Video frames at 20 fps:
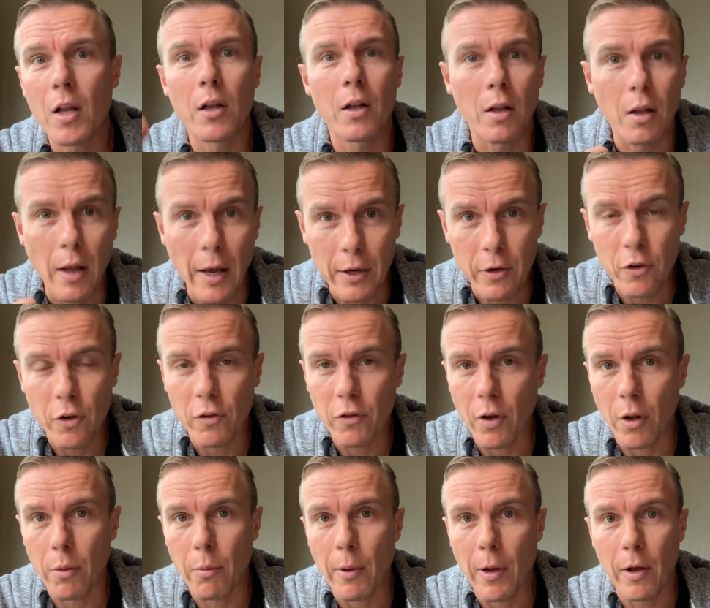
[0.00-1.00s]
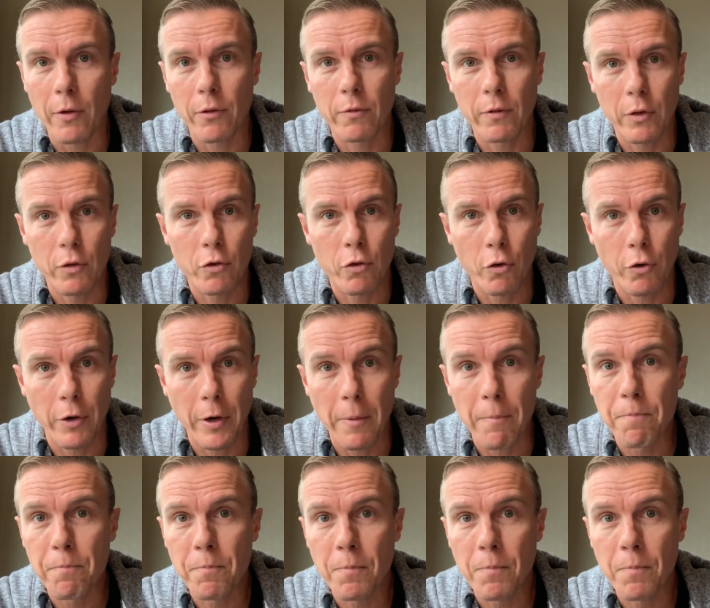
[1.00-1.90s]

like New South Wales and Victoria.